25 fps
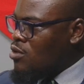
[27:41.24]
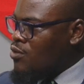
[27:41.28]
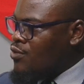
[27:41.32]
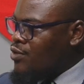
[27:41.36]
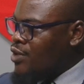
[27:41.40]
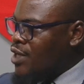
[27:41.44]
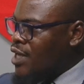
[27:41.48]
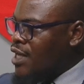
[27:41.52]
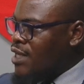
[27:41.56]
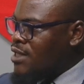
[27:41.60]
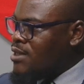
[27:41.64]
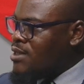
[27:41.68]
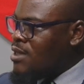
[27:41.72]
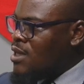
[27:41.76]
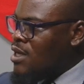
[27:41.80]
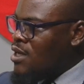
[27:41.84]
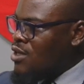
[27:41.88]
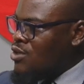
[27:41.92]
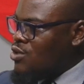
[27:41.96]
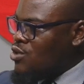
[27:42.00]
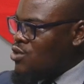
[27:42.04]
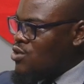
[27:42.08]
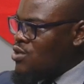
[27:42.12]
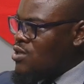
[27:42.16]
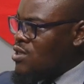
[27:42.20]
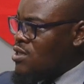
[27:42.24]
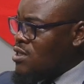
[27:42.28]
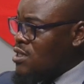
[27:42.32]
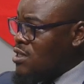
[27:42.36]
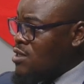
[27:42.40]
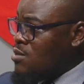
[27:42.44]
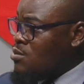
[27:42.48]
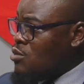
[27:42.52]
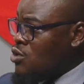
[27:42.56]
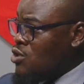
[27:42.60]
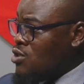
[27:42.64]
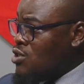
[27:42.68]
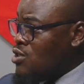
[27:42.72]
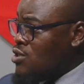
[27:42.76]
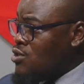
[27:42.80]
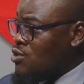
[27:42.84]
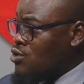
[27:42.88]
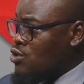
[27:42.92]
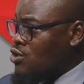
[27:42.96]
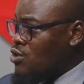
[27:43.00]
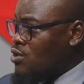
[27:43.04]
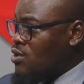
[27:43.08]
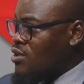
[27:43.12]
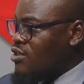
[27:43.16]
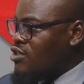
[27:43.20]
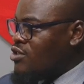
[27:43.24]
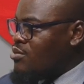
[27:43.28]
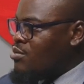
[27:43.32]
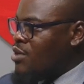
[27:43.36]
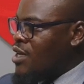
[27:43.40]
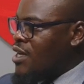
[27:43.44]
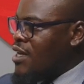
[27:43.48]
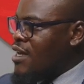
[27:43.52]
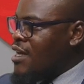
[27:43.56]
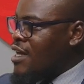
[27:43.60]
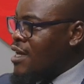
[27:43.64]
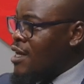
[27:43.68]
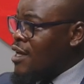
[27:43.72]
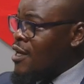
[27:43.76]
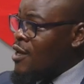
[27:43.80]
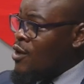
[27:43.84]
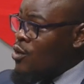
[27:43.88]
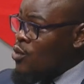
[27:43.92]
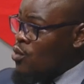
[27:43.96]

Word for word: of years, just as much as Julius Berger